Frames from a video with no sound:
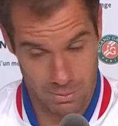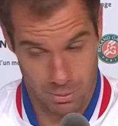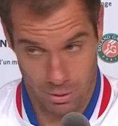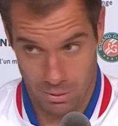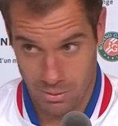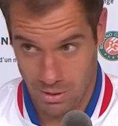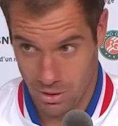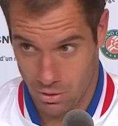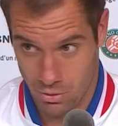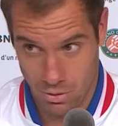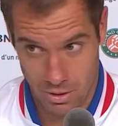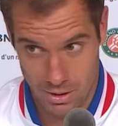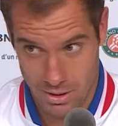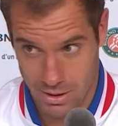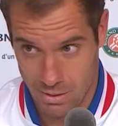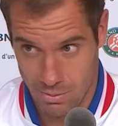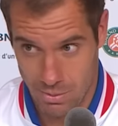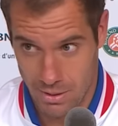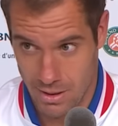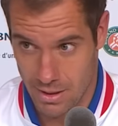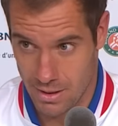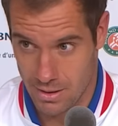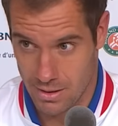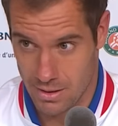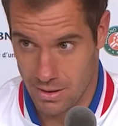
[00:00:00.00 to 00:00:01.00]
I'm quite
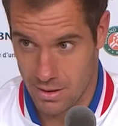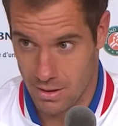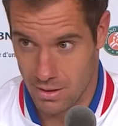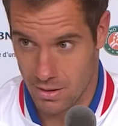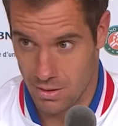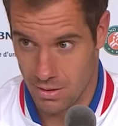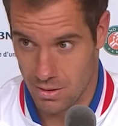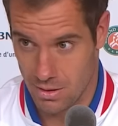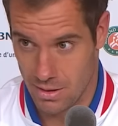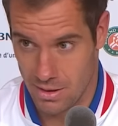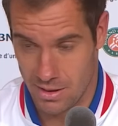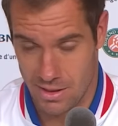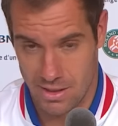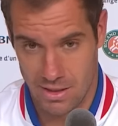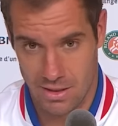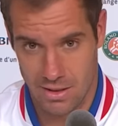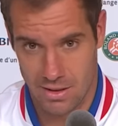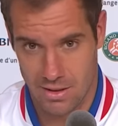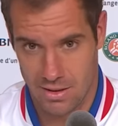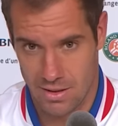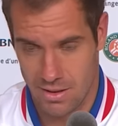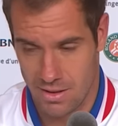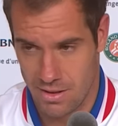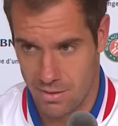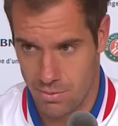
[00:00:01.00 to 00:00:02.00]
satisfied.
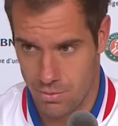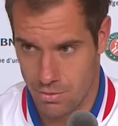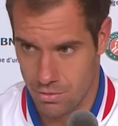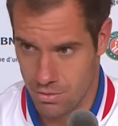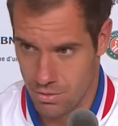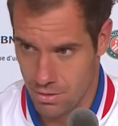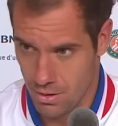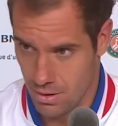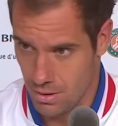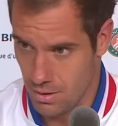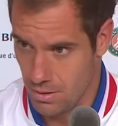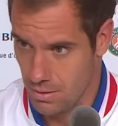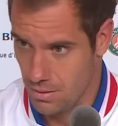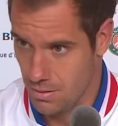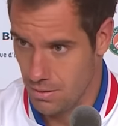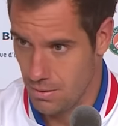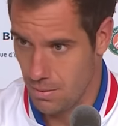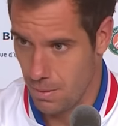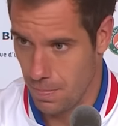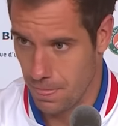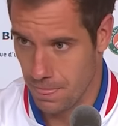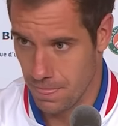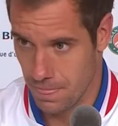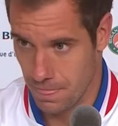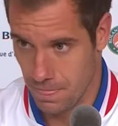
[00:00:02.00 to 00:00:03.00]
I uh,
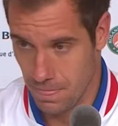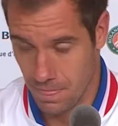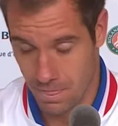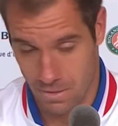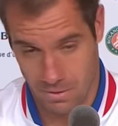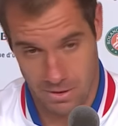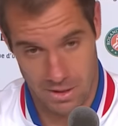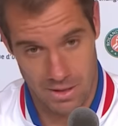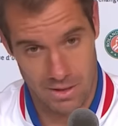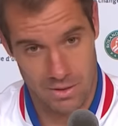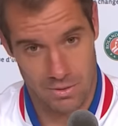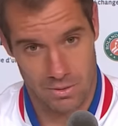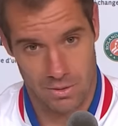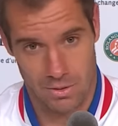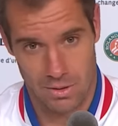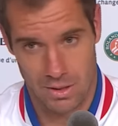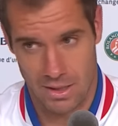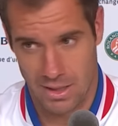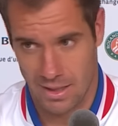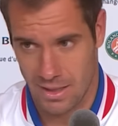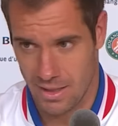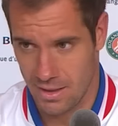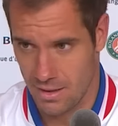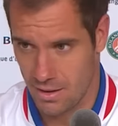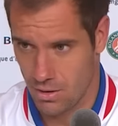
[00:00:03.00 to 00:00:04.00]
knew it was going to
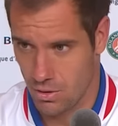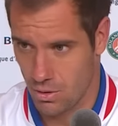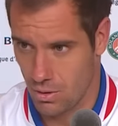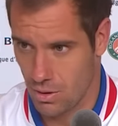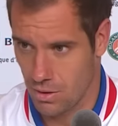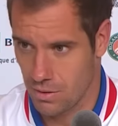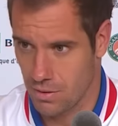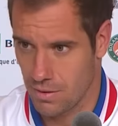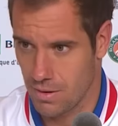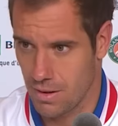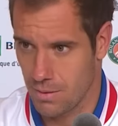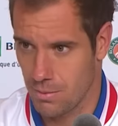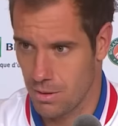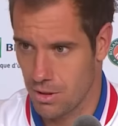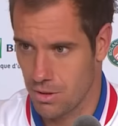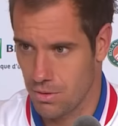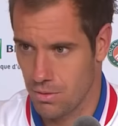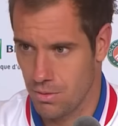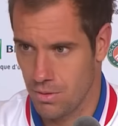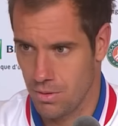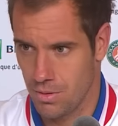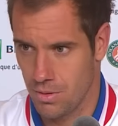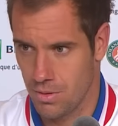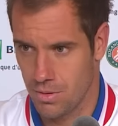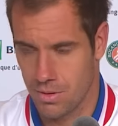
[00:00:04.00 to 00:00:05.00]
be a
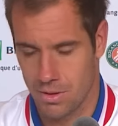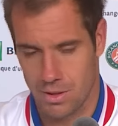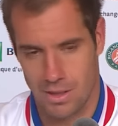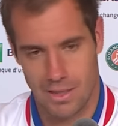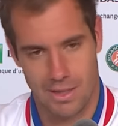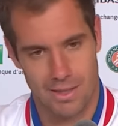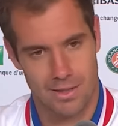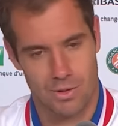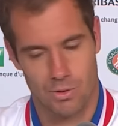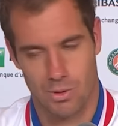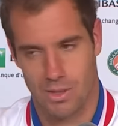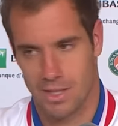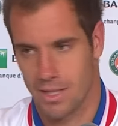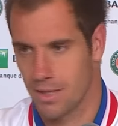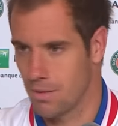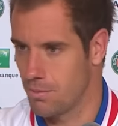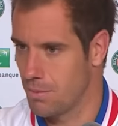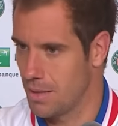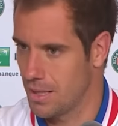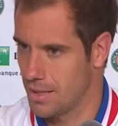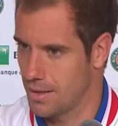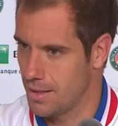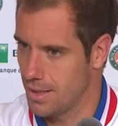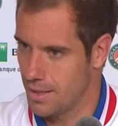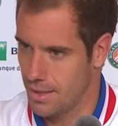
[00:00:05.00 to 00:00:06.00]
rough
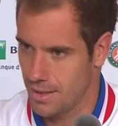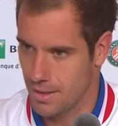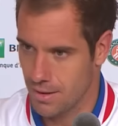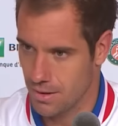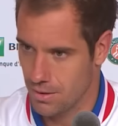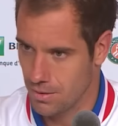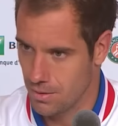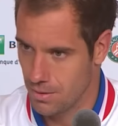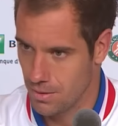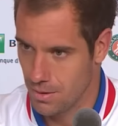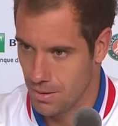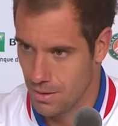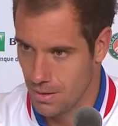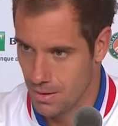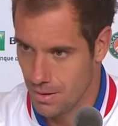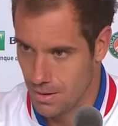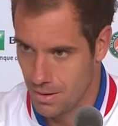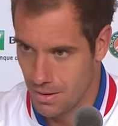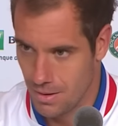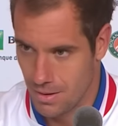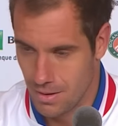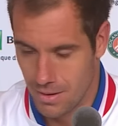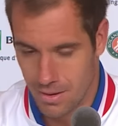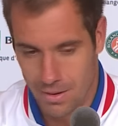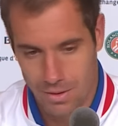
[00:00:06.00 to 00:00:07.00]
first round,
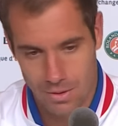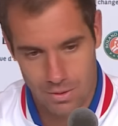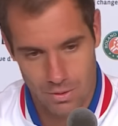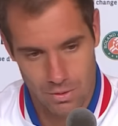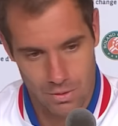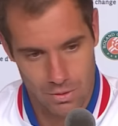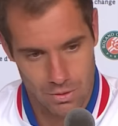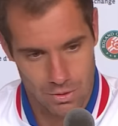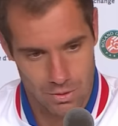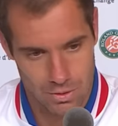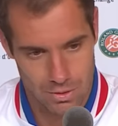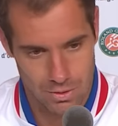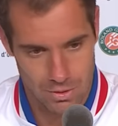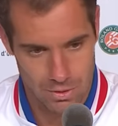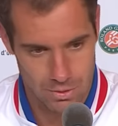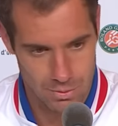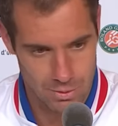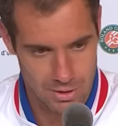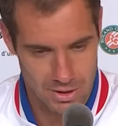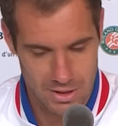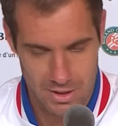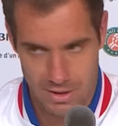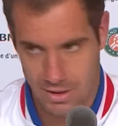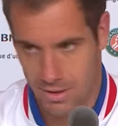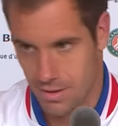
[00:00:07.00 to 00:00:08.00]
and
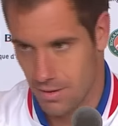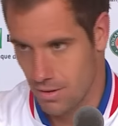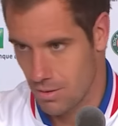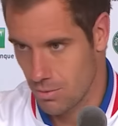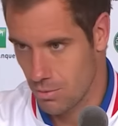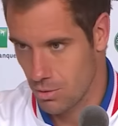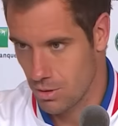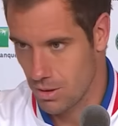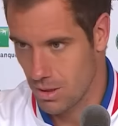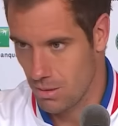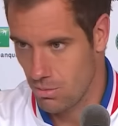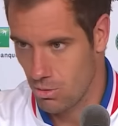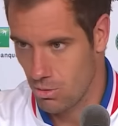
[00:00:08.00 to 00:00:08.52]
um,